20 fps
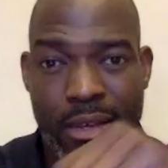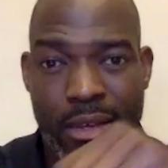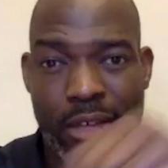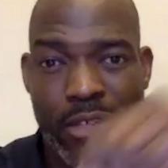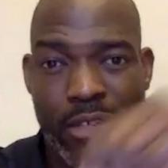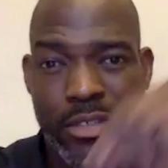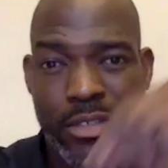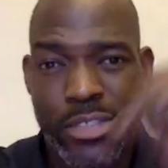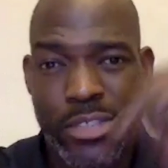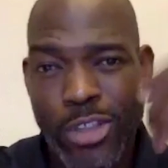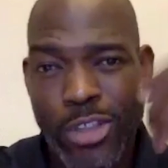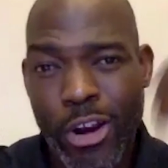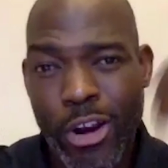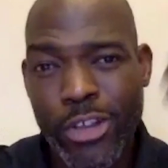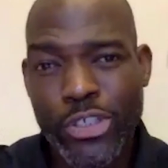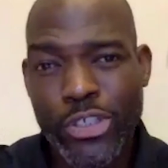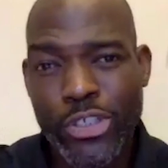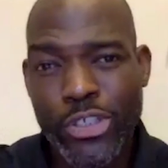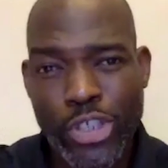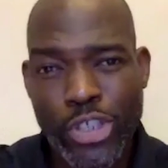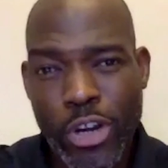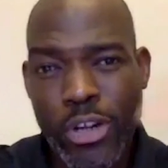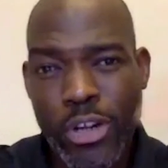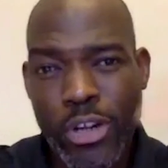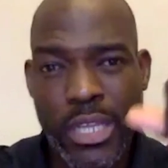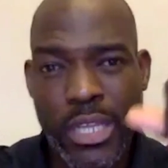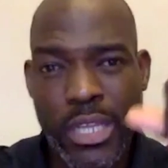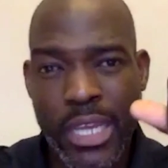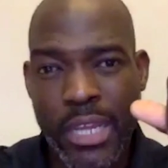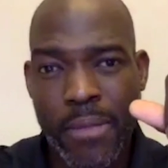Start
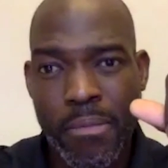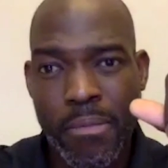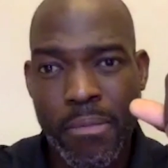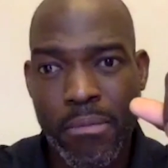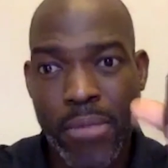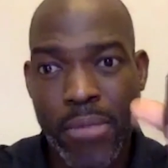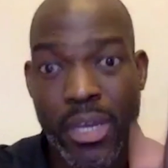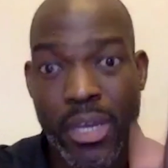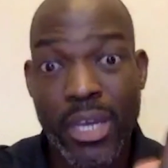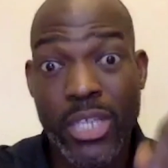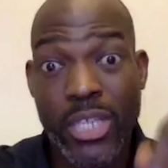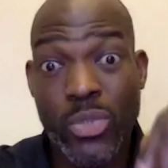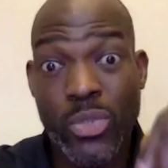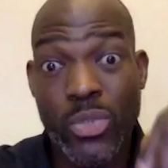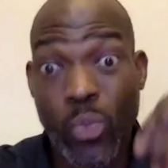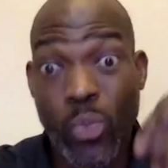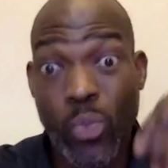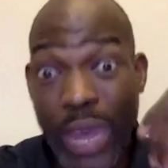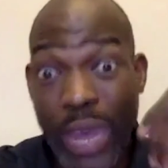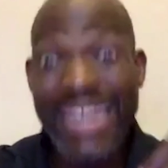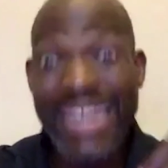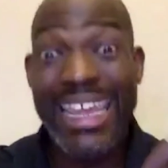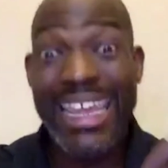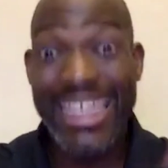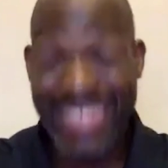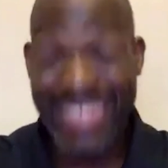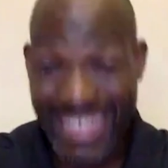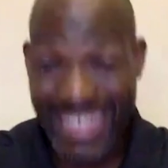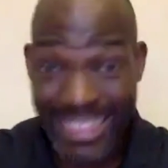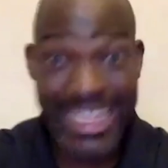journaling because
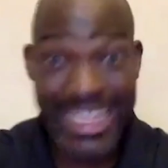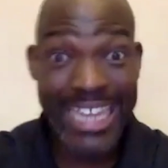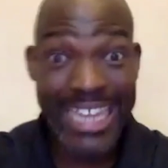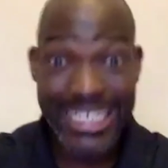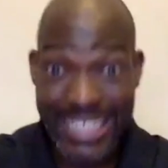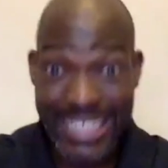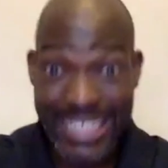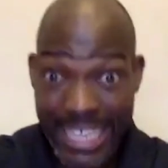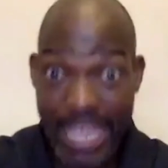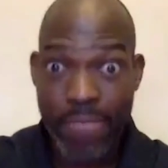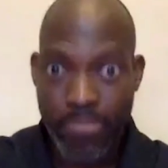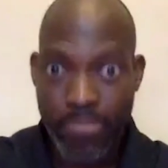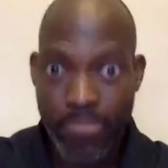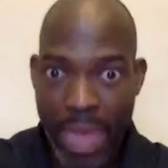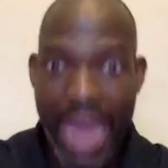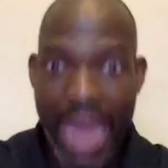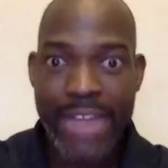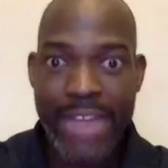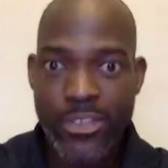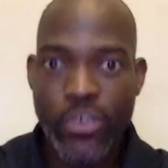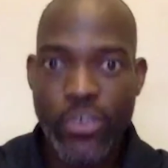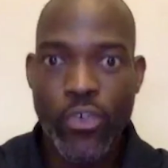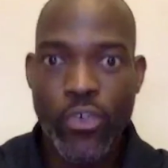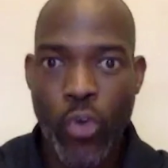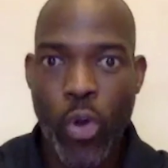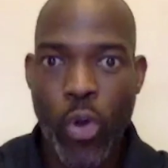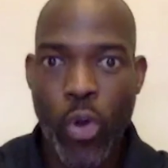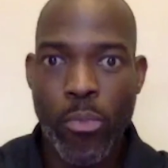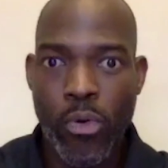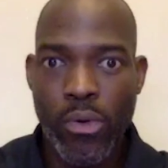when things get back to
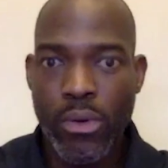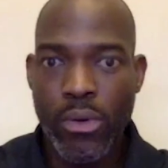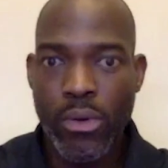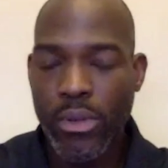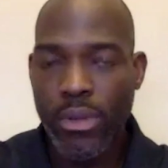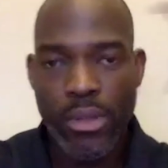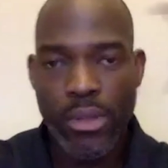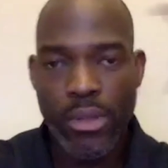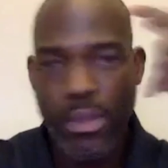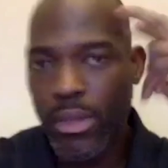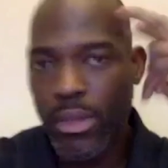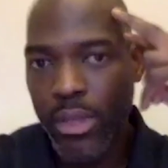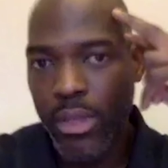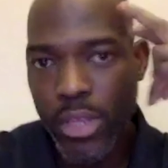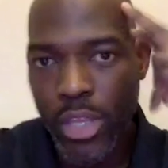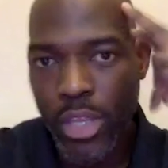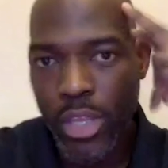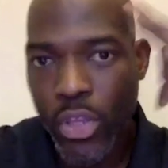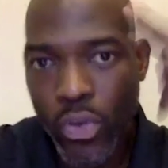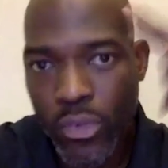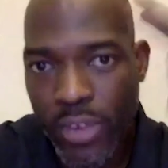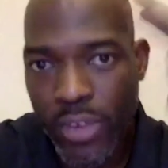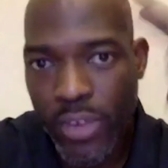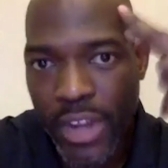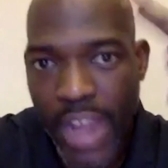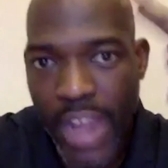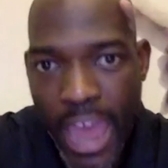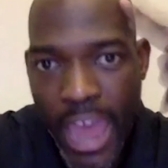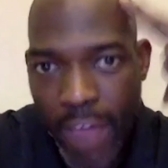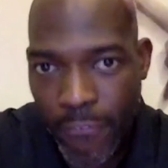normal, you'll
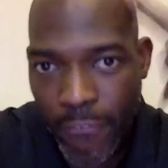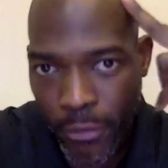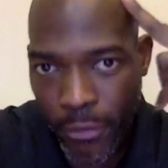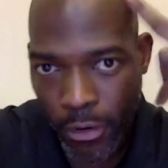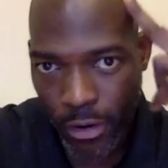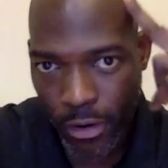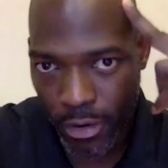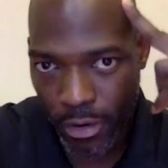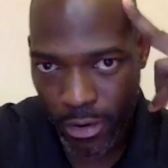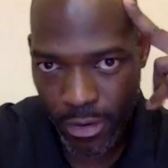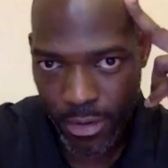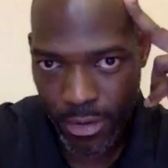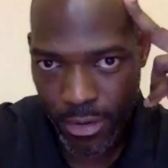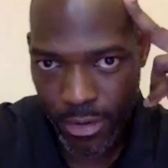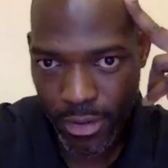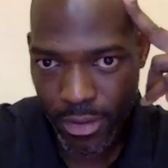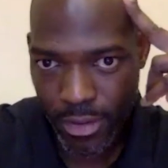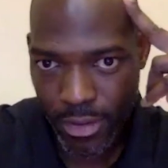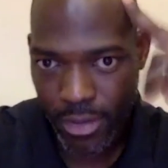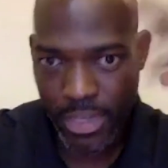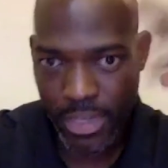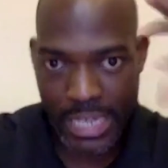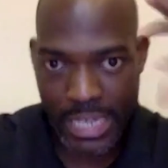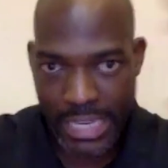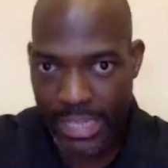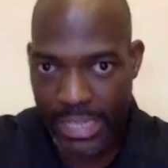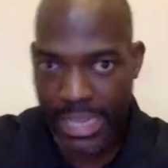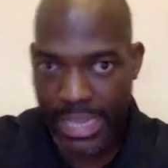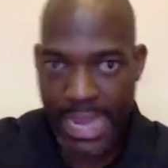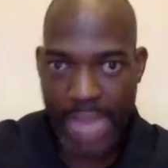never
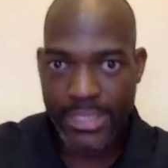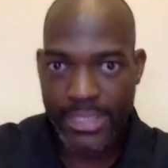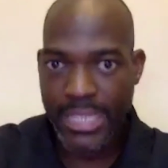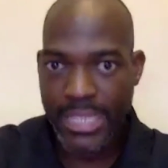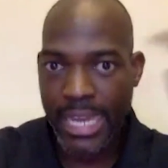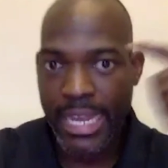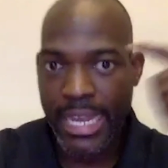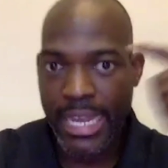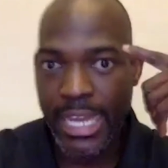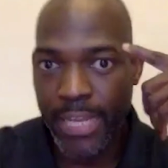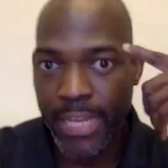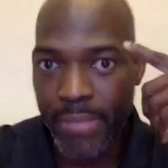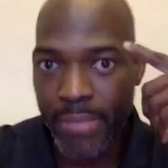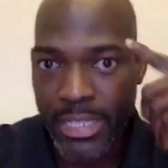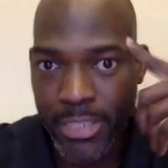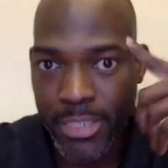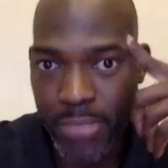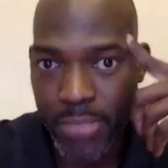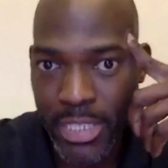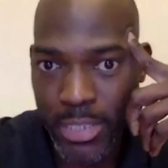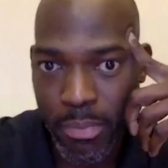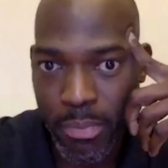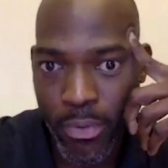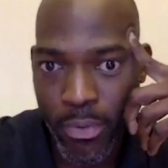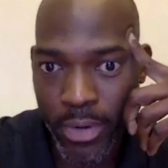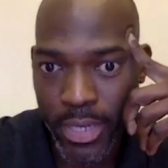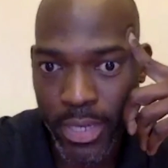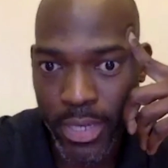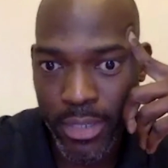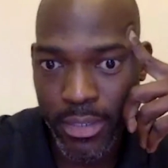need an outside element to be
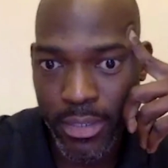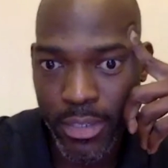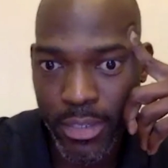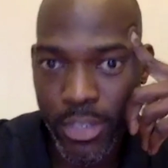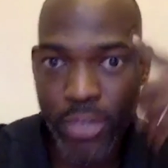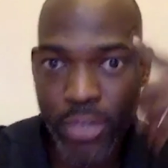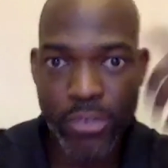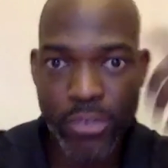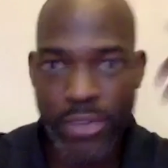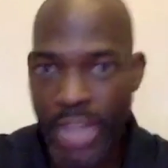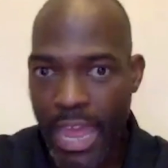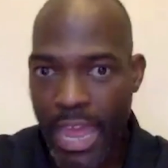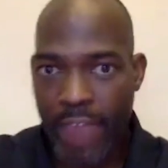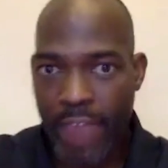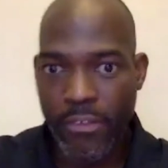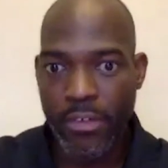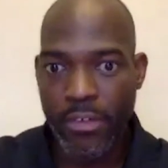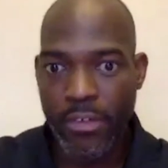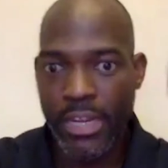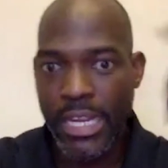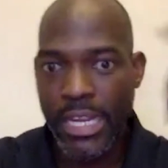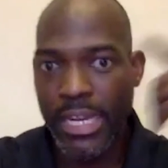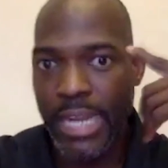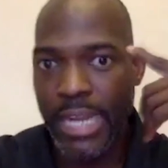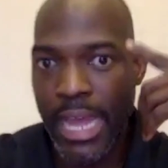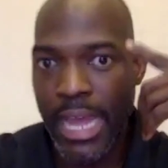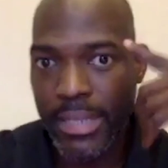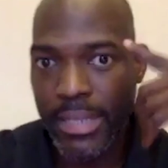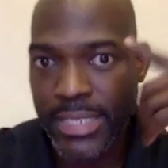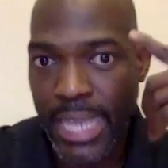supported. You'll never need an
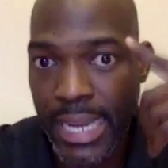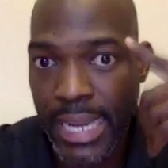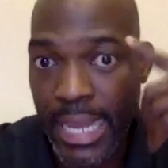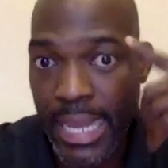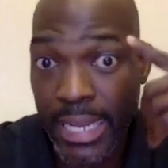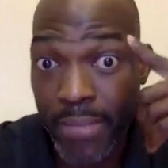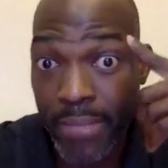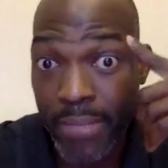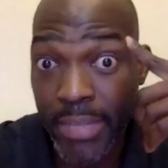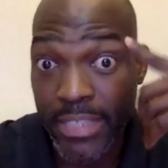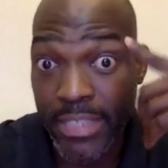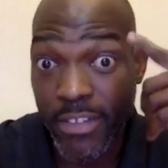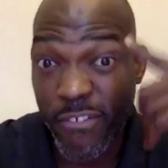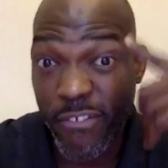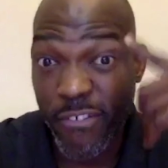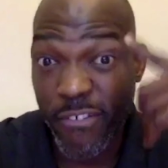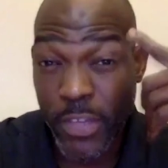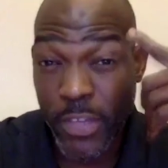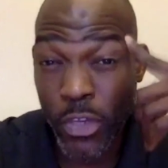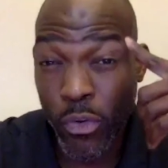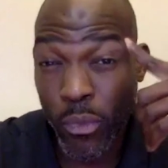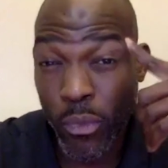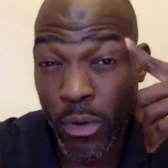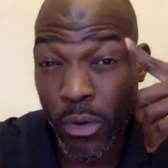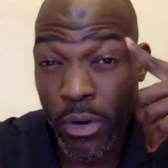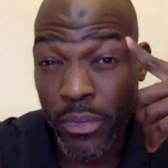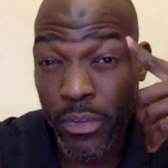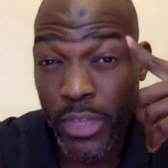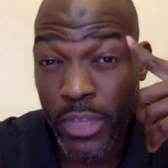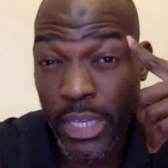outside element to feel
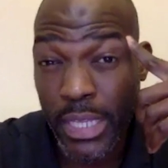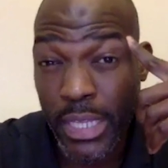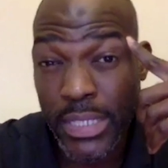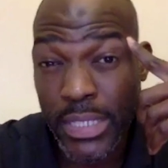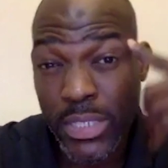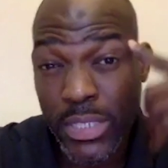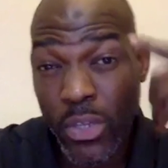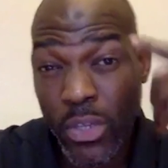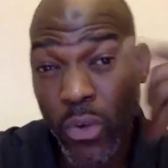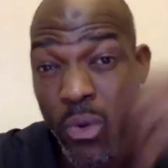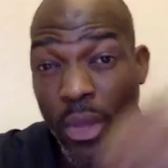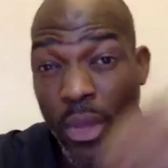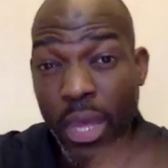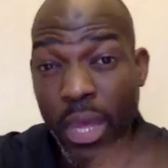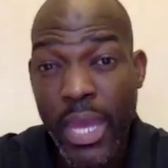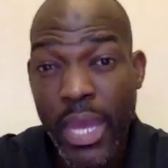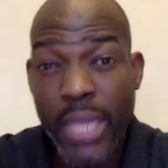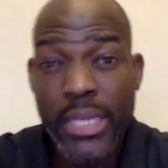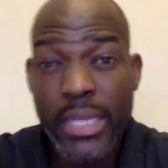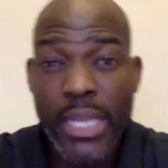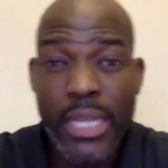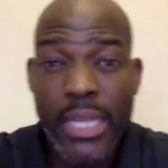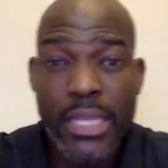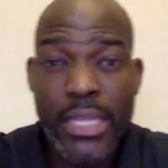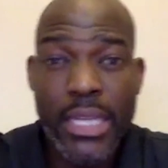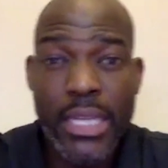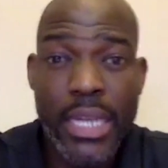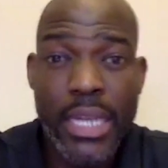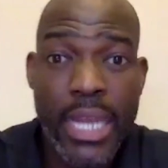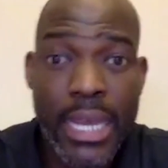worthy. And so at the end of
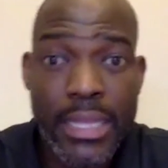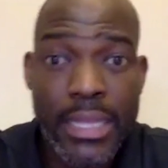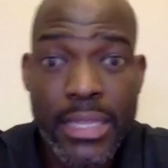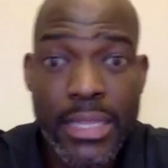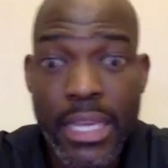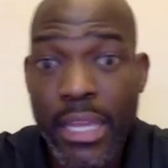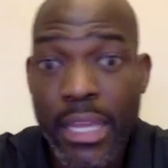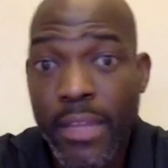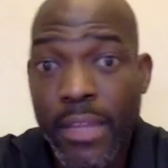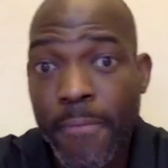the day, I think